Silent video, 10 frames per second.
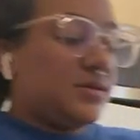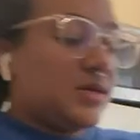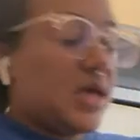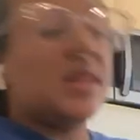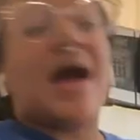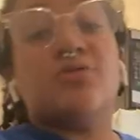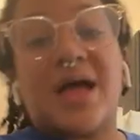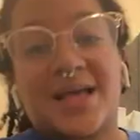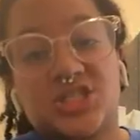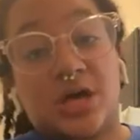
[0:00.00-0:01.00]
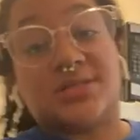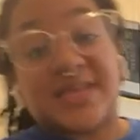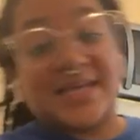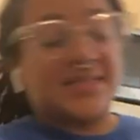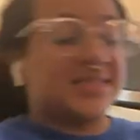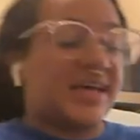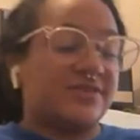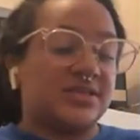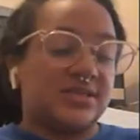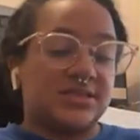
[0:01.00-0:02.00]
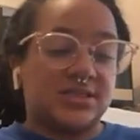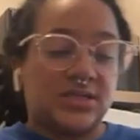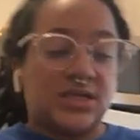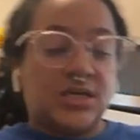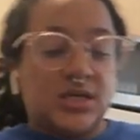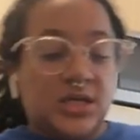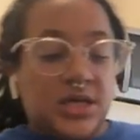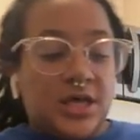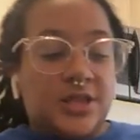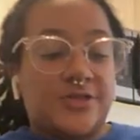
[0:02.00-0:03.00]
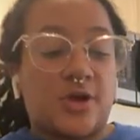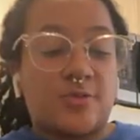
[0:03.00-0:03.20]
and I will actually I'll say in the 70s, there